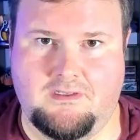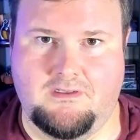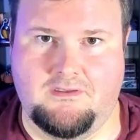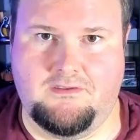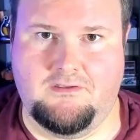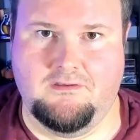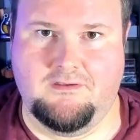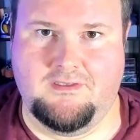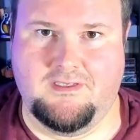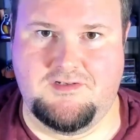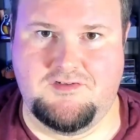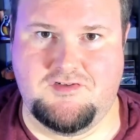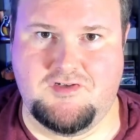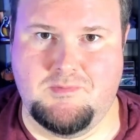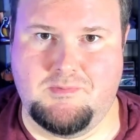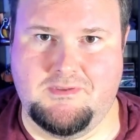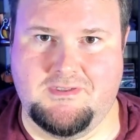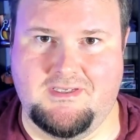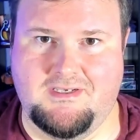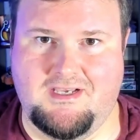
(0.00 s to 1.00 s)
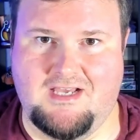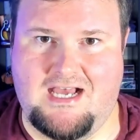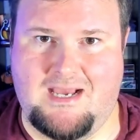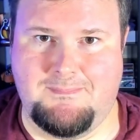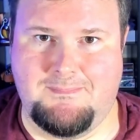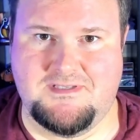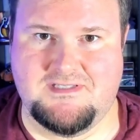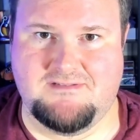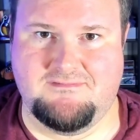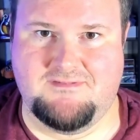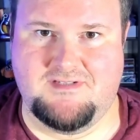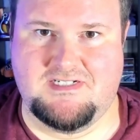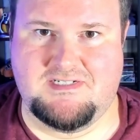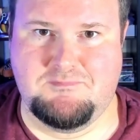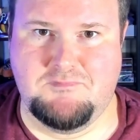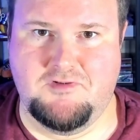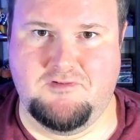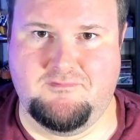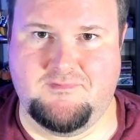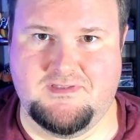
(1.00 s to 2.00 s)
You'll get duplicate copies of each
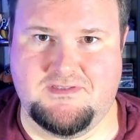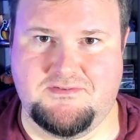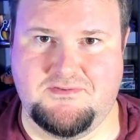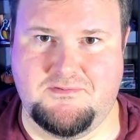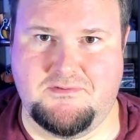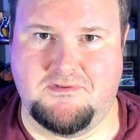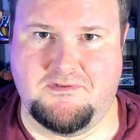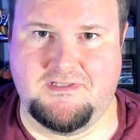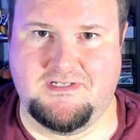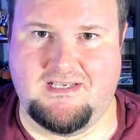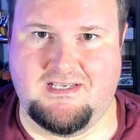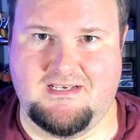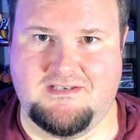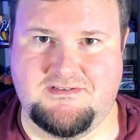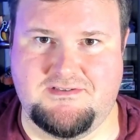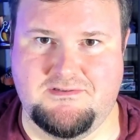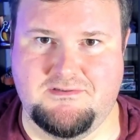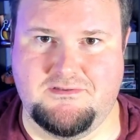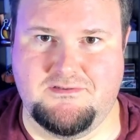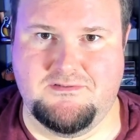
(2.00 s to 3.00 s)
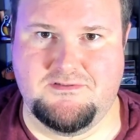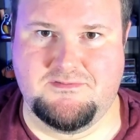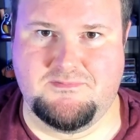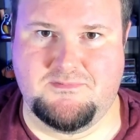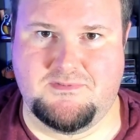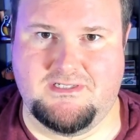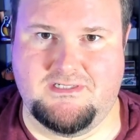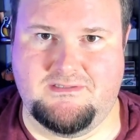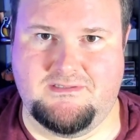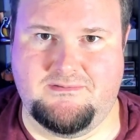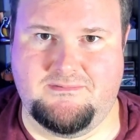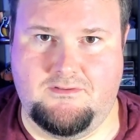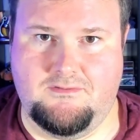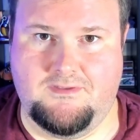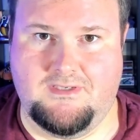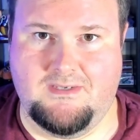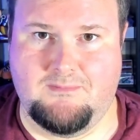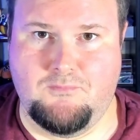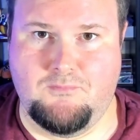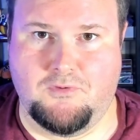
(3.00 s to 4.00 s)
movement tool in case you lose one. You
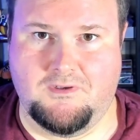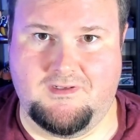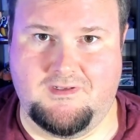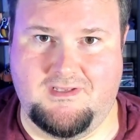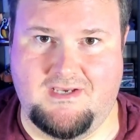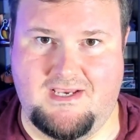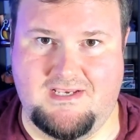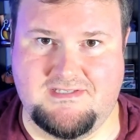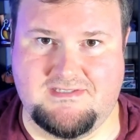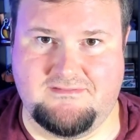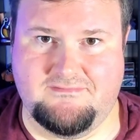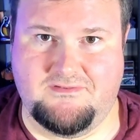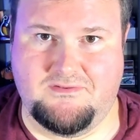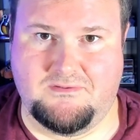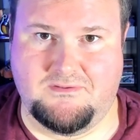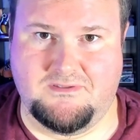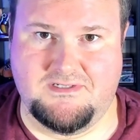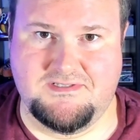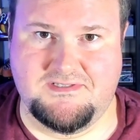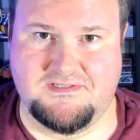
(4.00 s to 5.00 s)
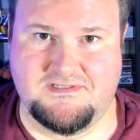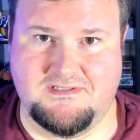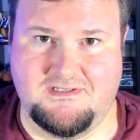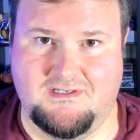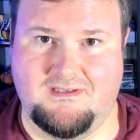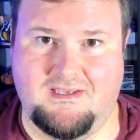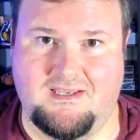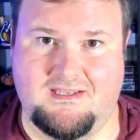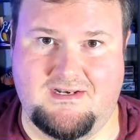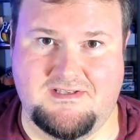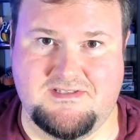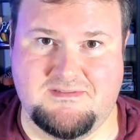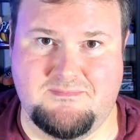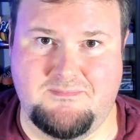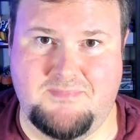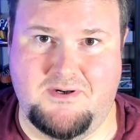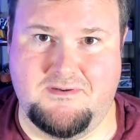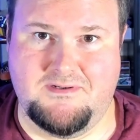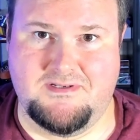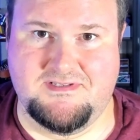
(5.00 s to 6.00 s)
get more dice, of course, and as a
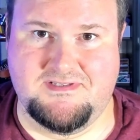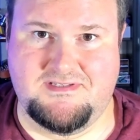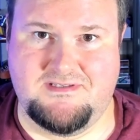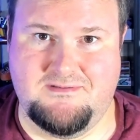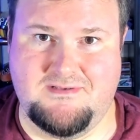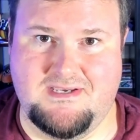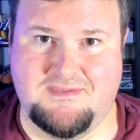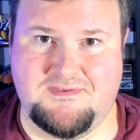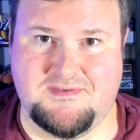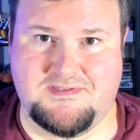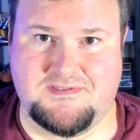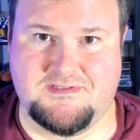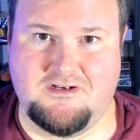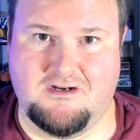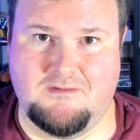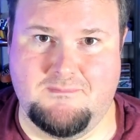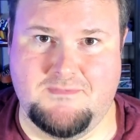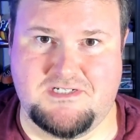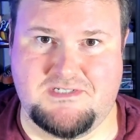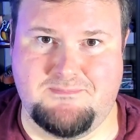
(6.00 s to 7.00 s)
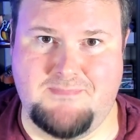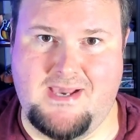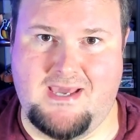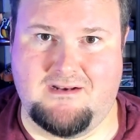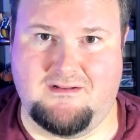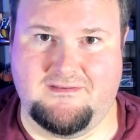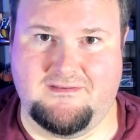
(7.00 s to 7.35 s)
bonus, you get the Skirmish Battle